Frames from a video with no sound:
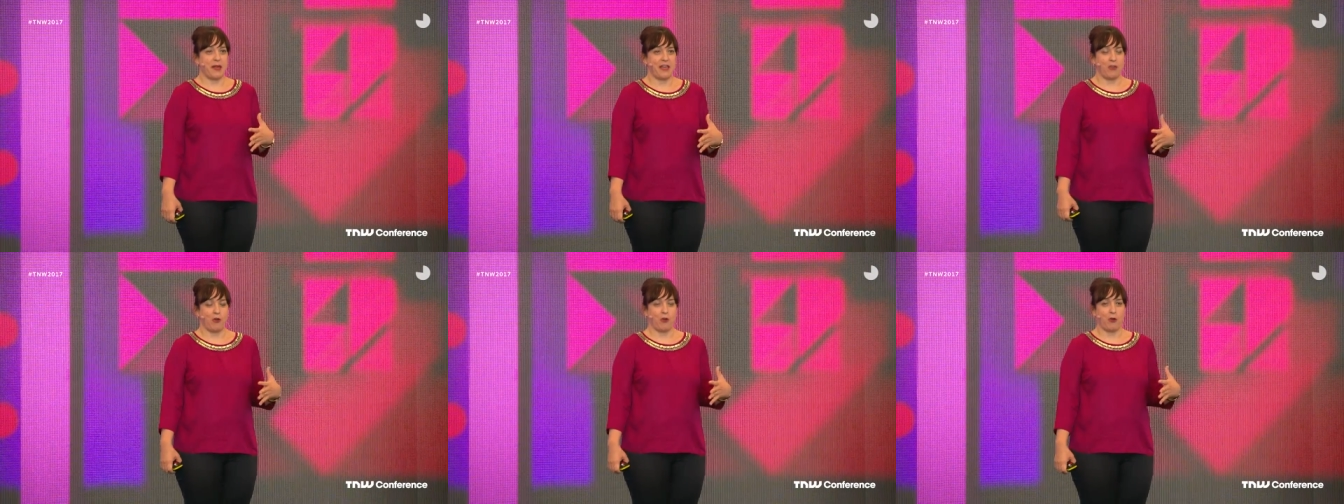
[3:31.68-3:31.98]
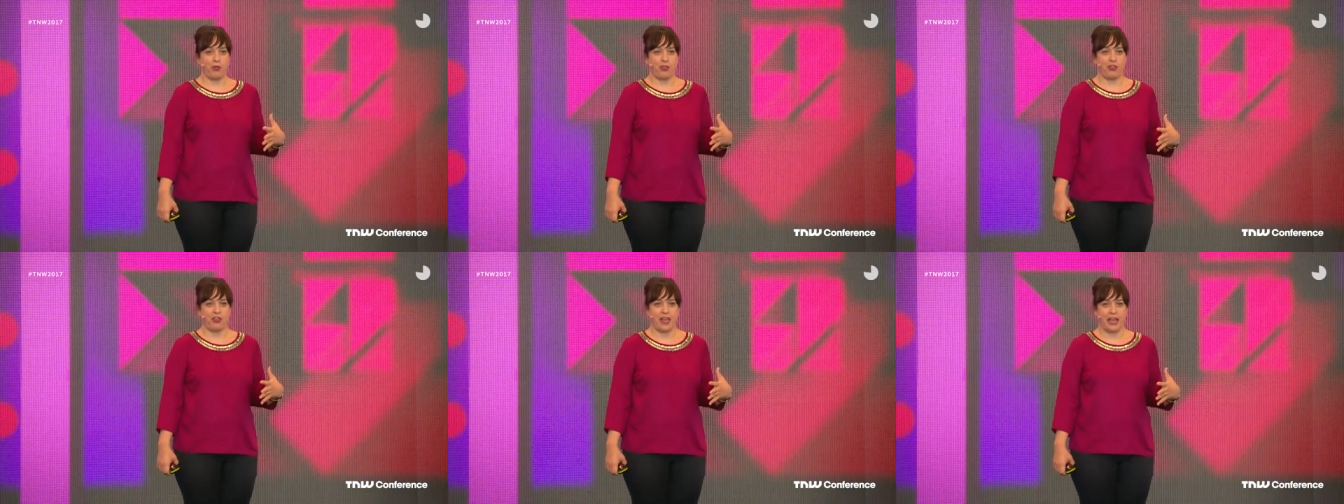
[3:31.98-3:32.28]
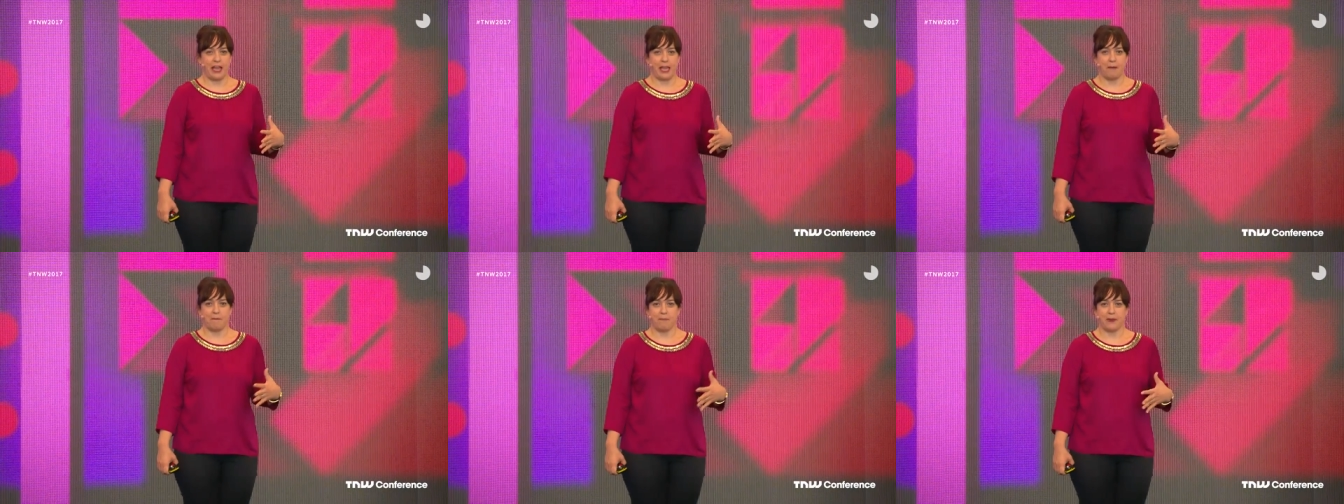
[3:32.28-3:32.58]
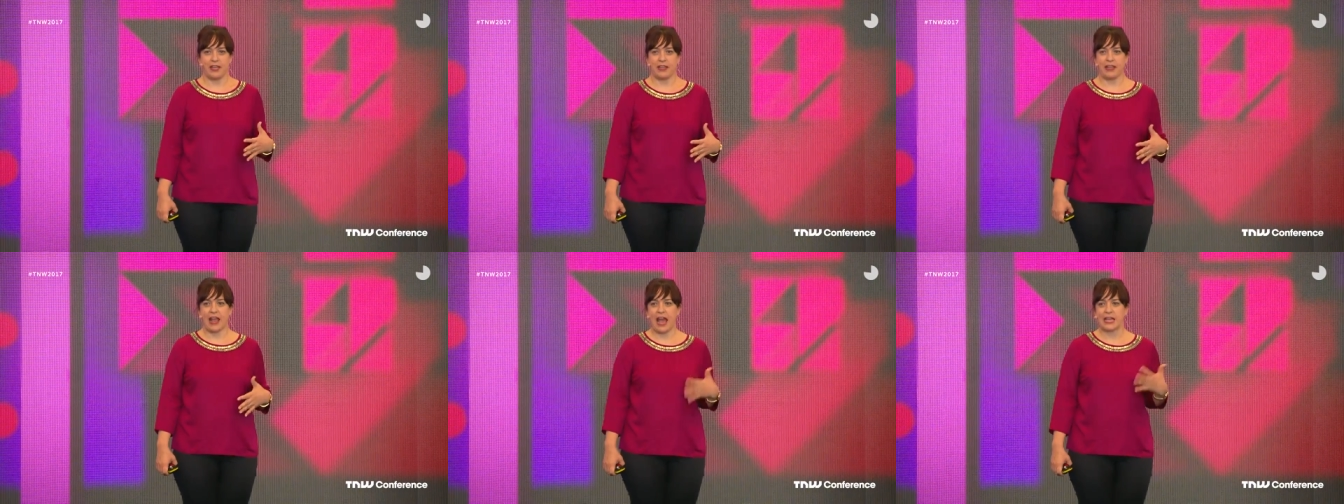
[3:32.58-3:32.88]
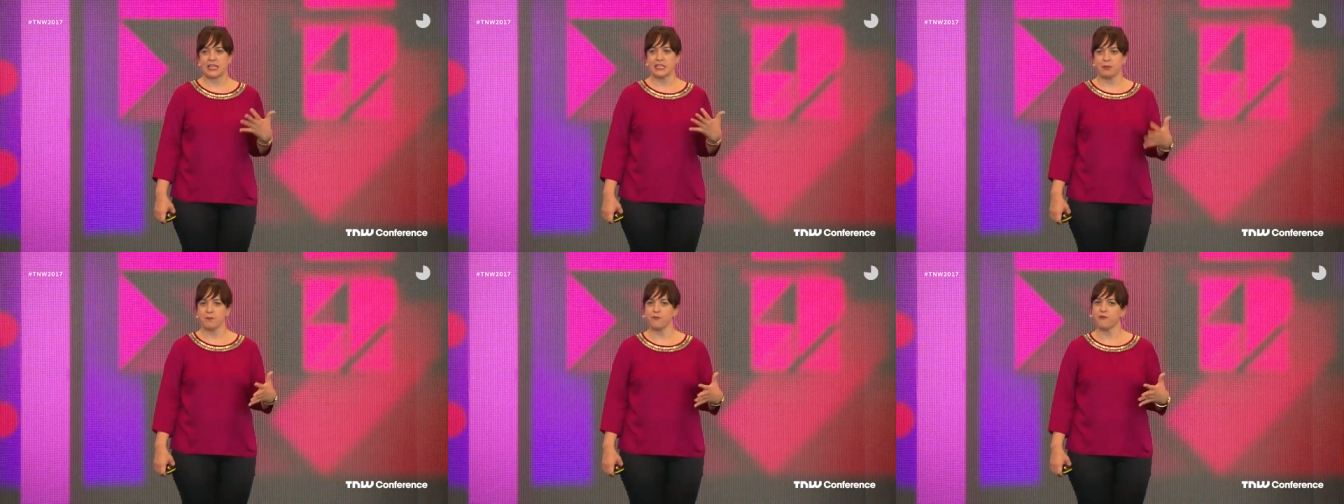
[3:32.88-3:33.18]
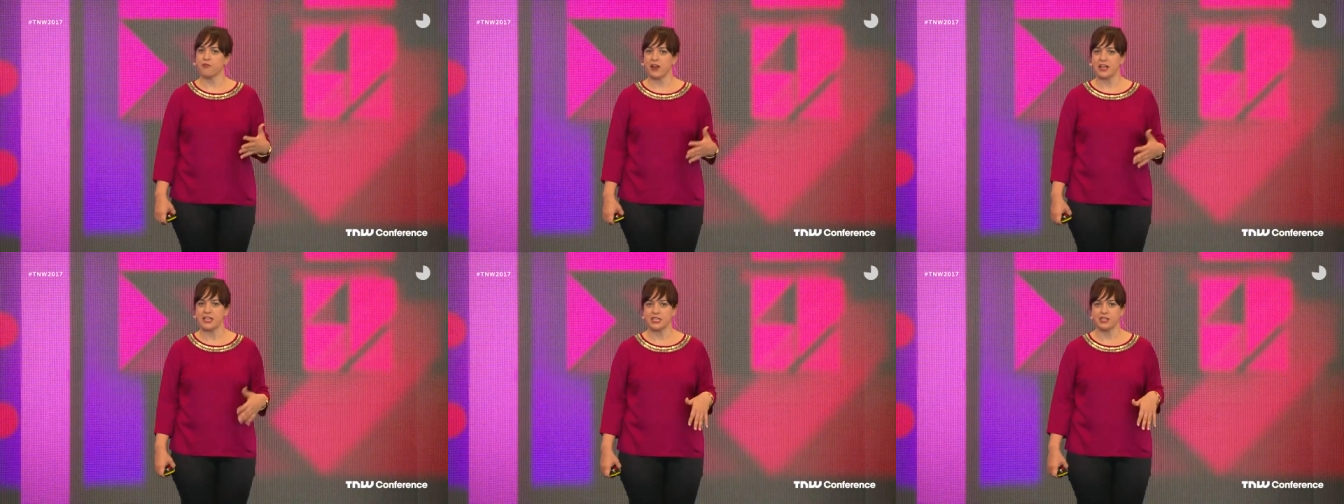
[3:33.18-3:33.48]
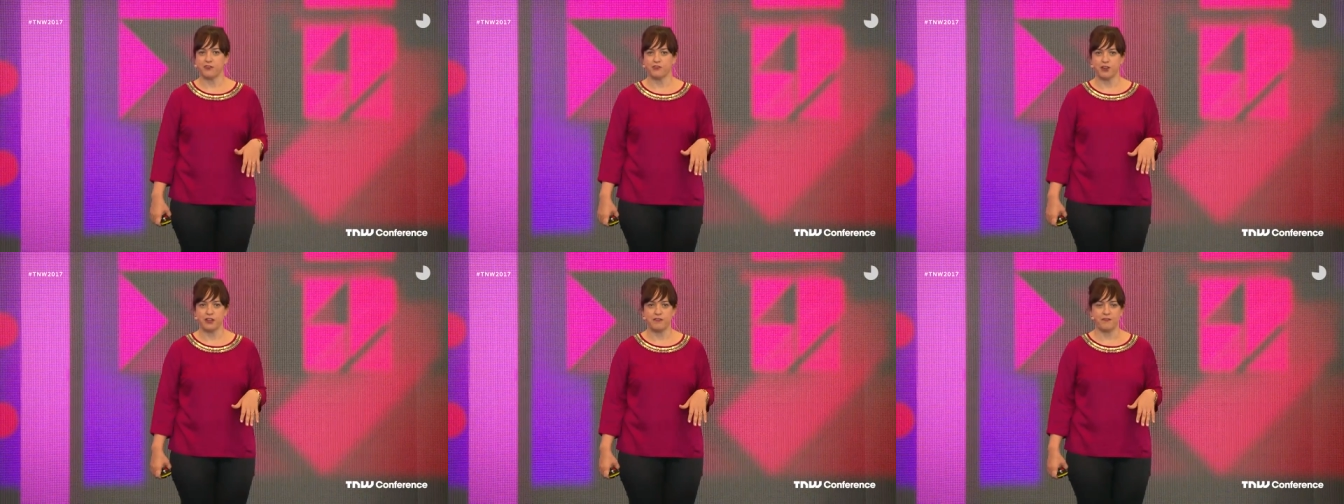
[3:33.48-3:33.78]
by the whole thing, but asked some
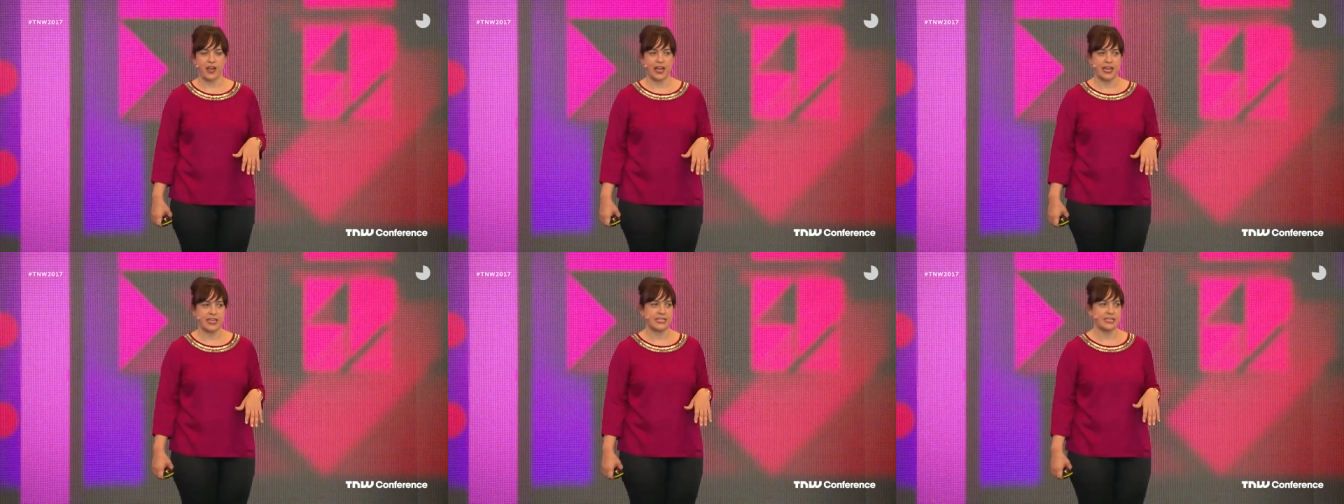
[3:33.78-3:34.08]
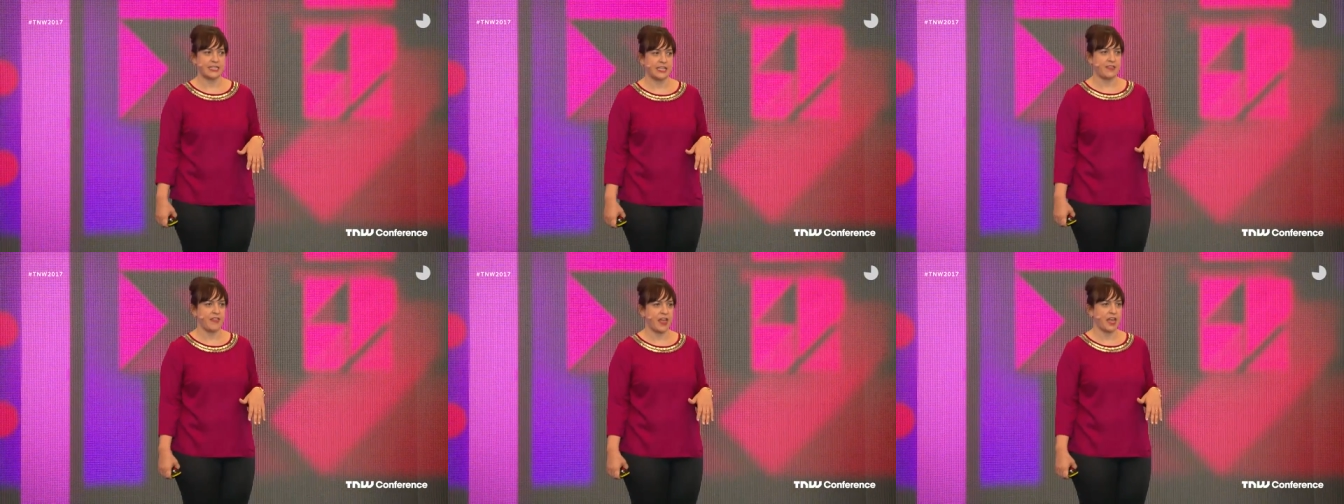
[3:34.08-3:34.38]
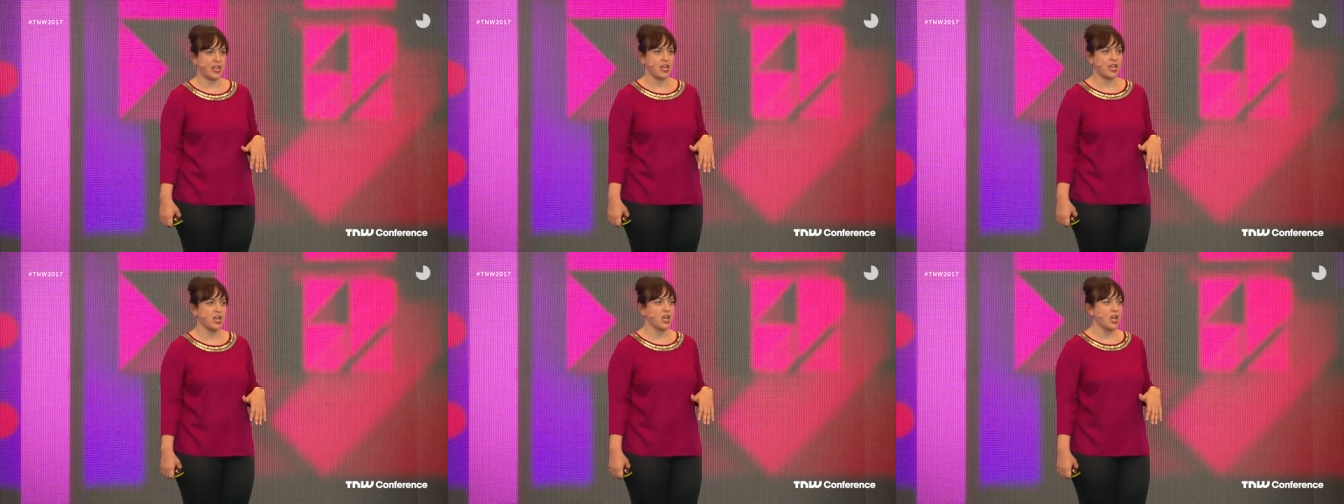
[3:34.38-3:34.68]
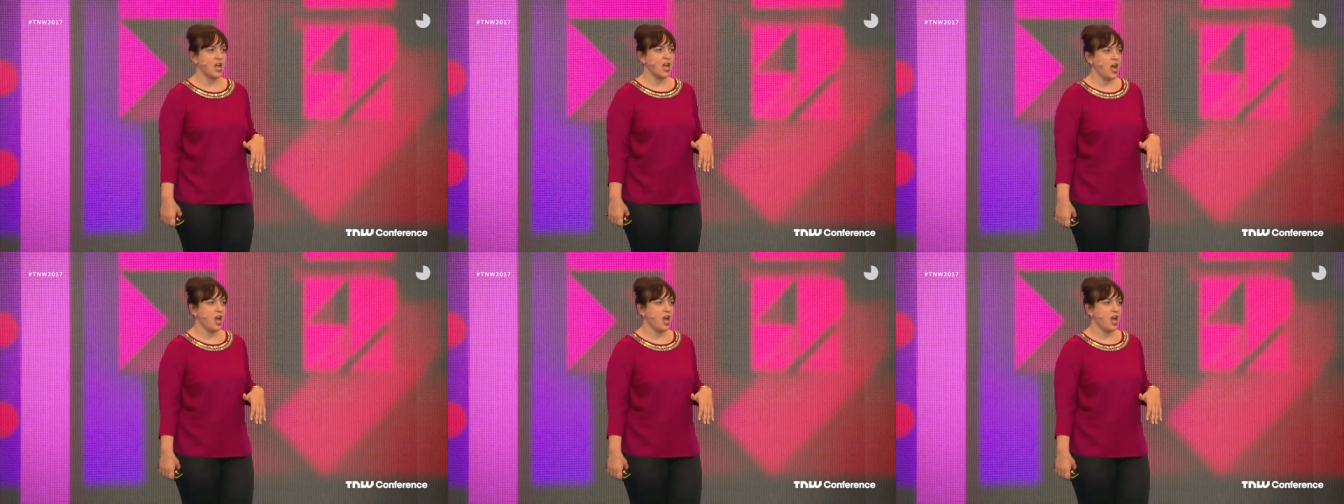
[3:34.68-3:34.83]
friends for advice, and then